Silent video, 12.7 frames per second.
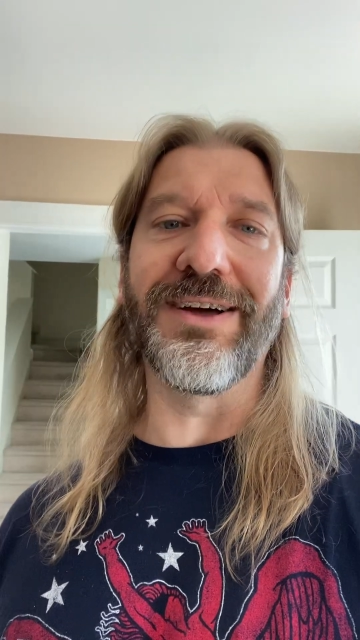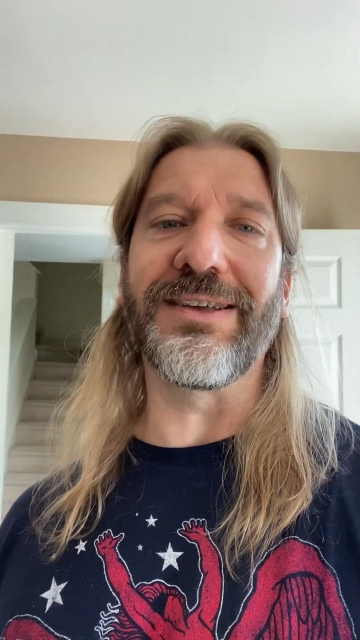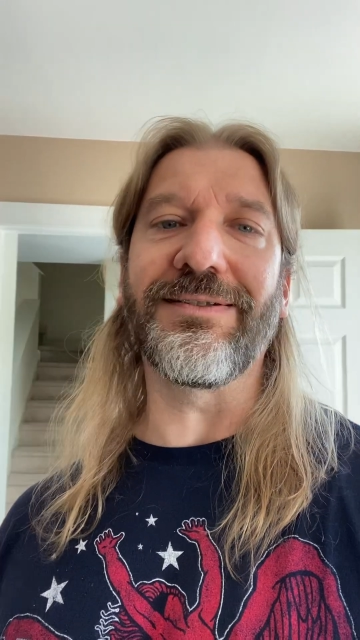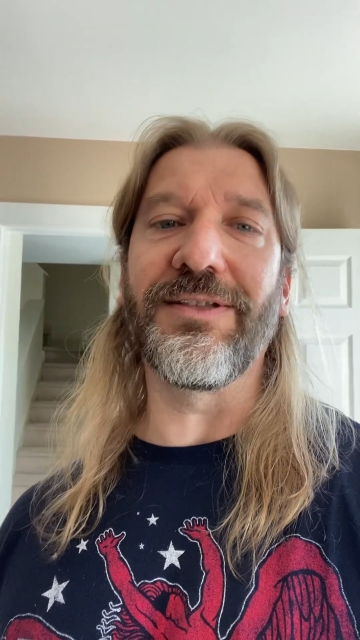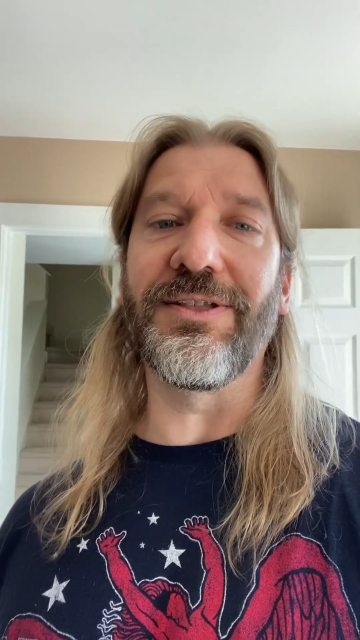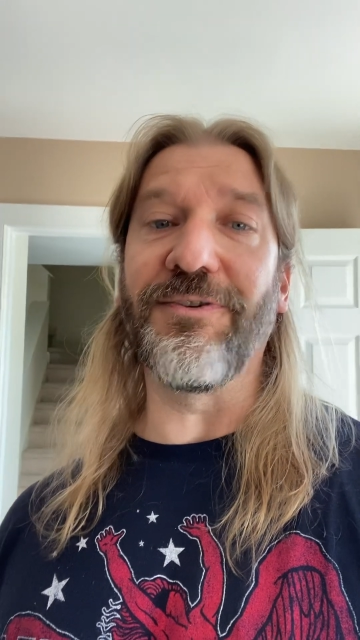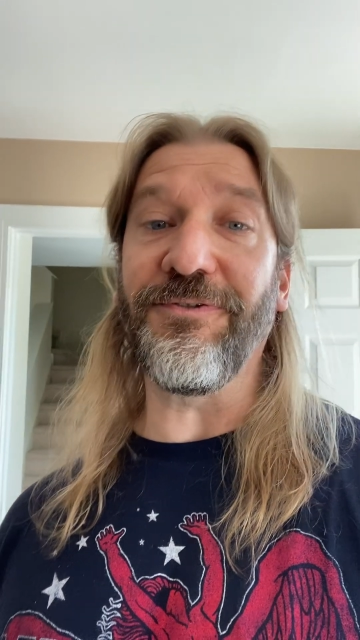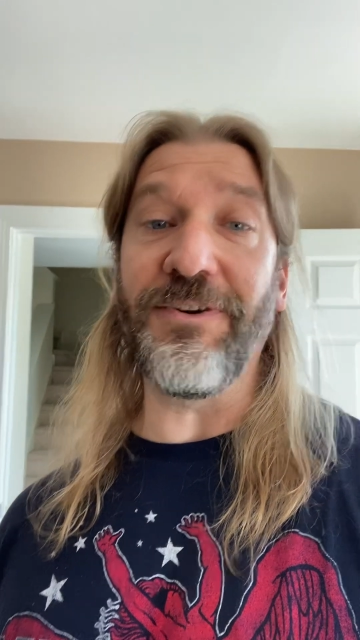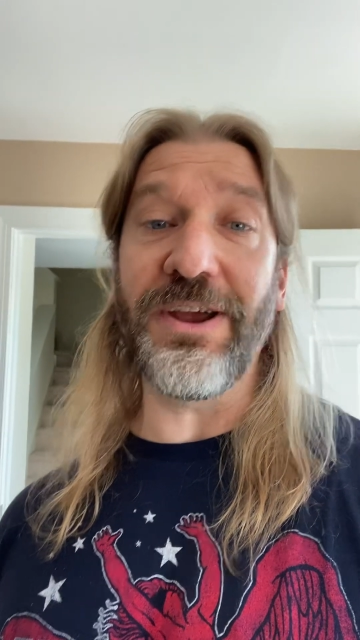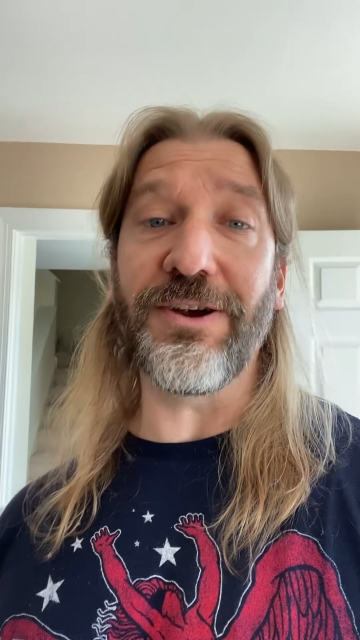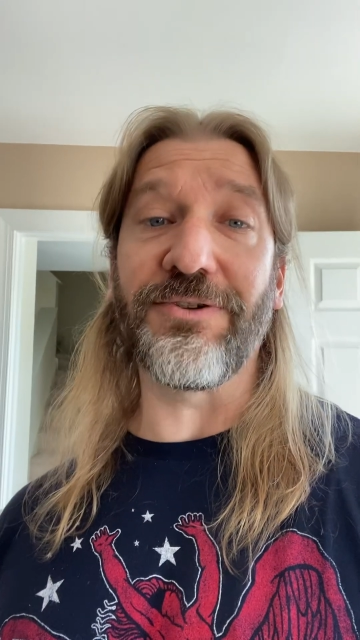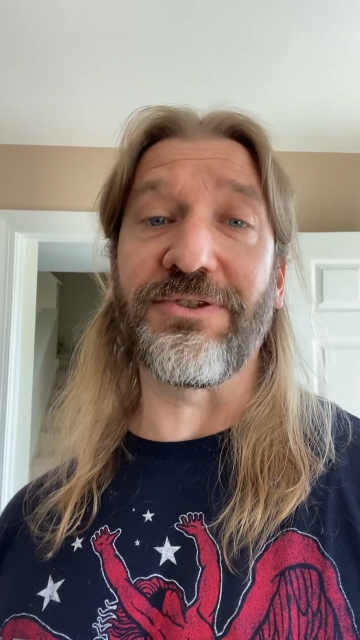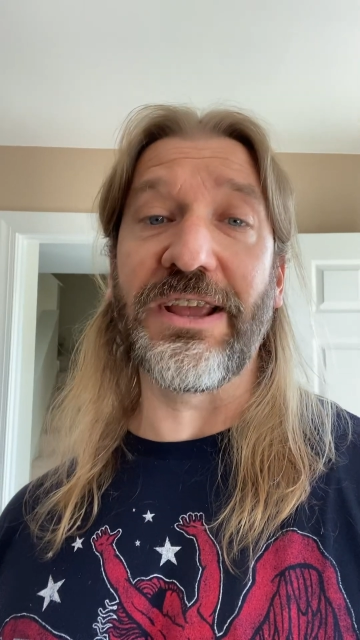like the
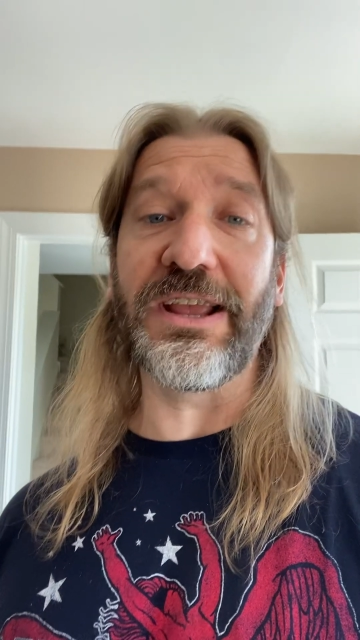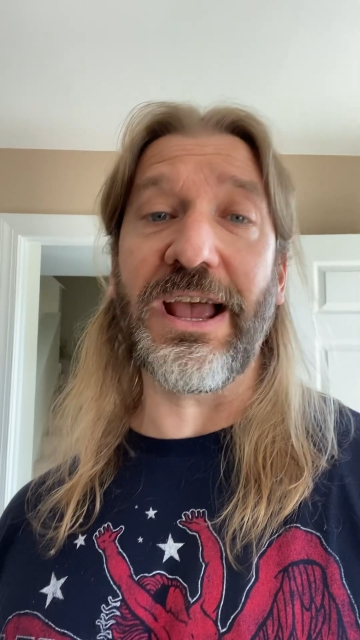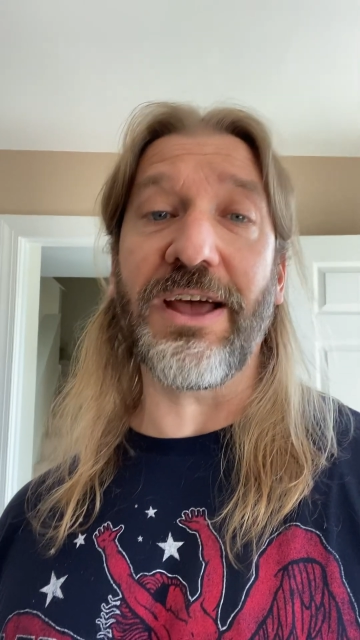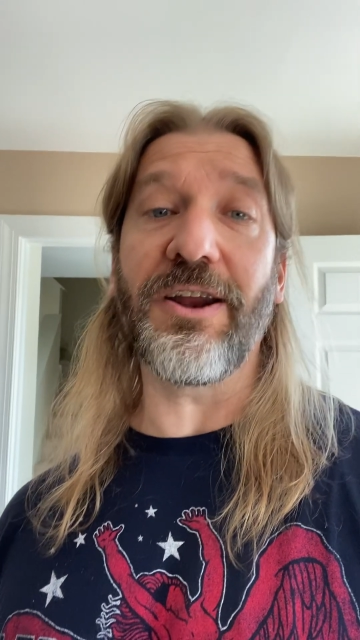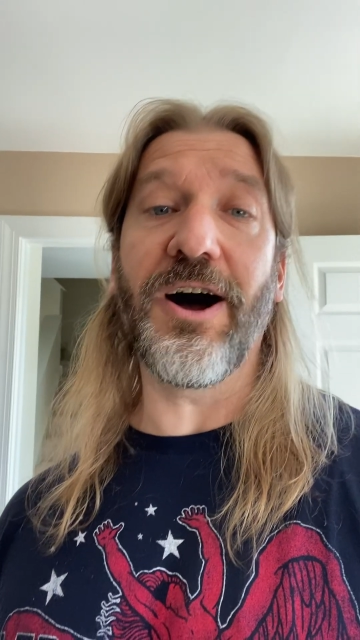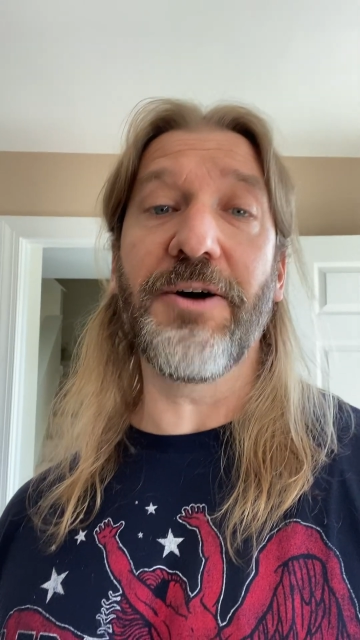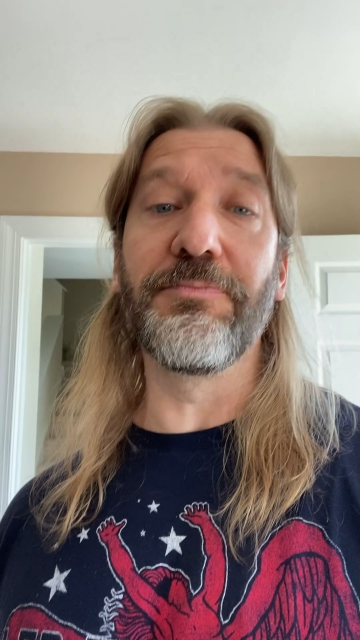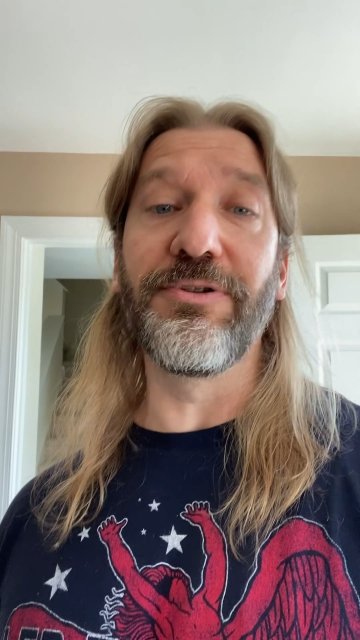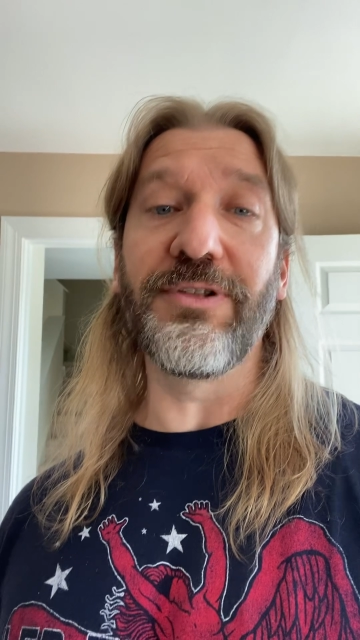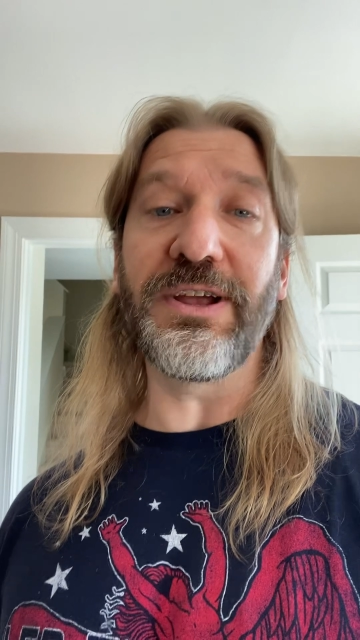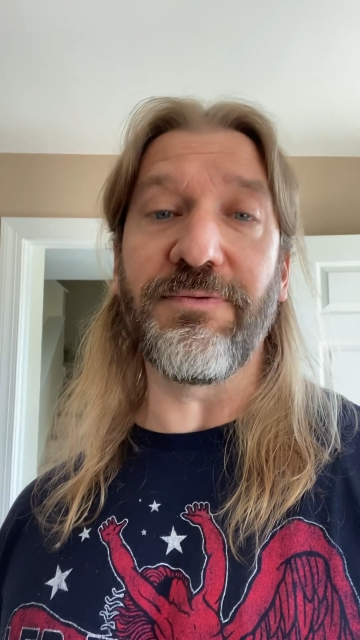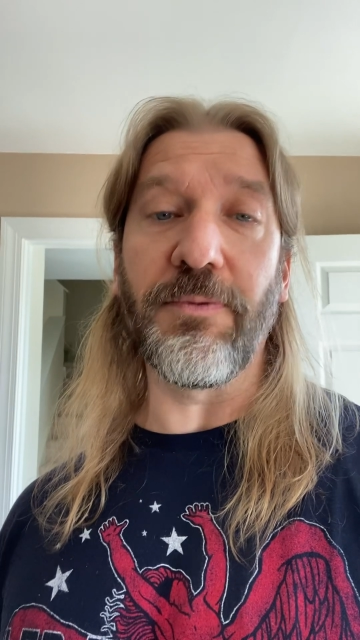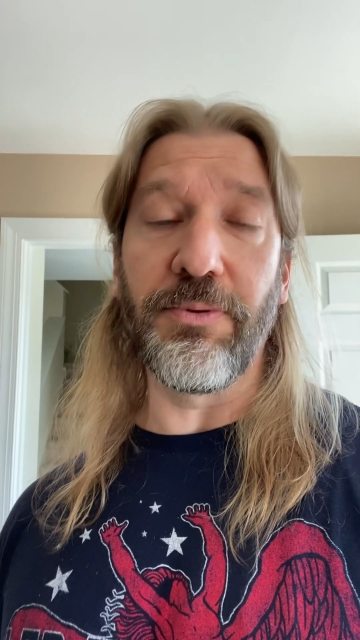figures can get
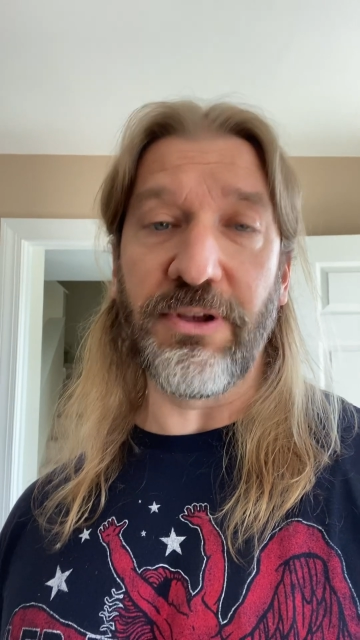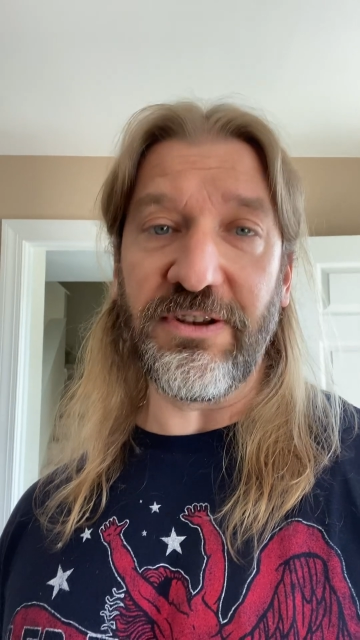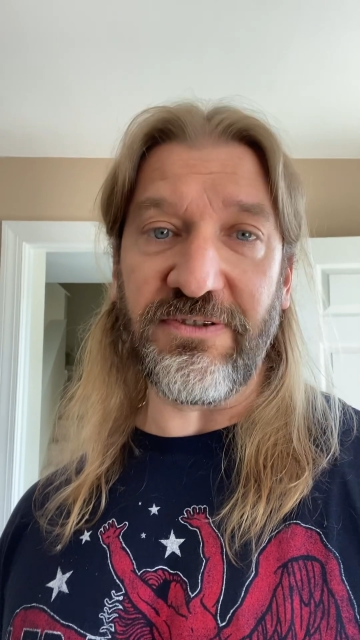unbelievably